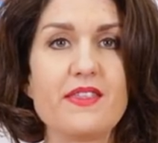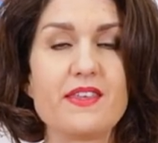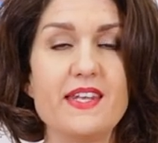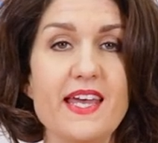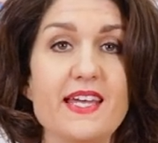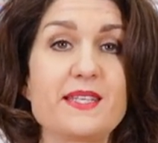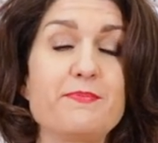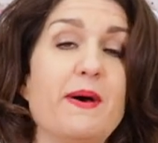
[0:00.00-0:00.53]
The
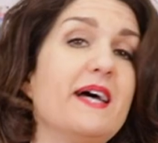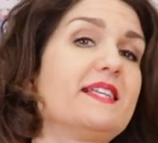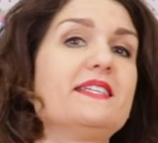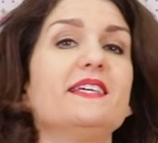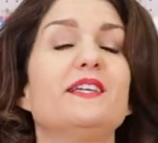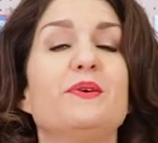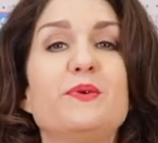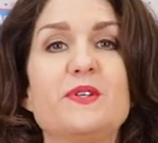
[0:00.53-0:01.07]
next
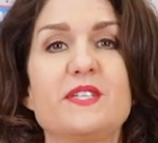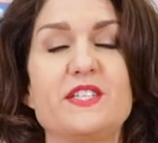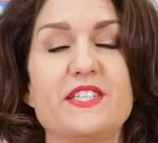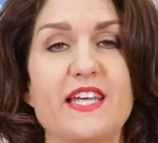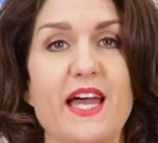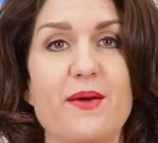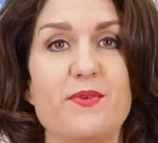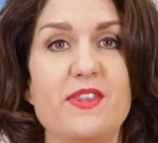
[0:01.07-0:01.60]
pattern I want to
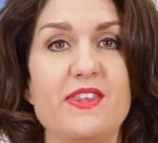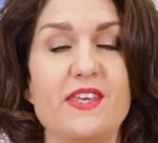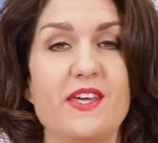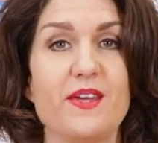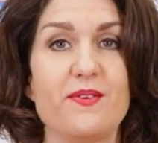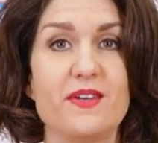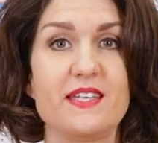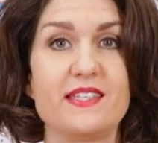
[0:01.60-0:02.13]
share with you
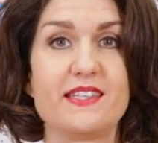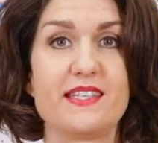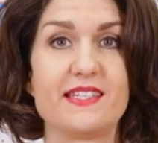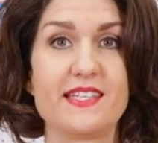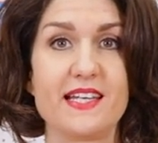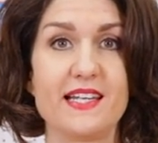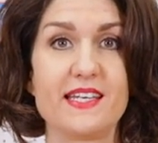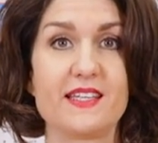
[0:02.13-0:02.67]
is the
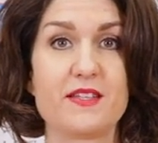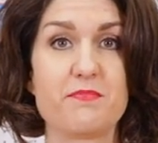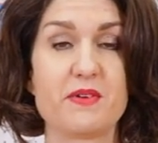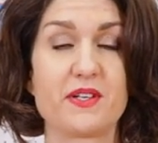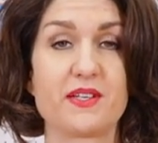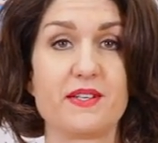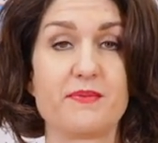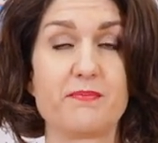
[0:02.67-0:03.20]
Tilly and
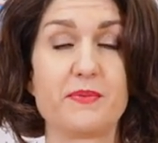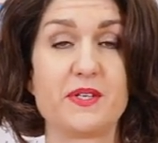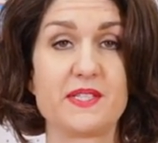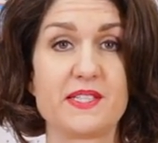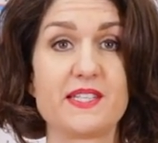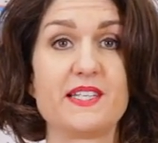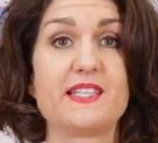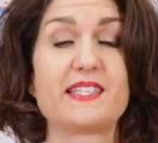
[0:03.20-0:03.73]
the
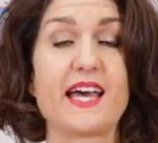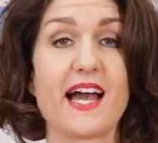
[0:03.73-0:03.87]
Buttons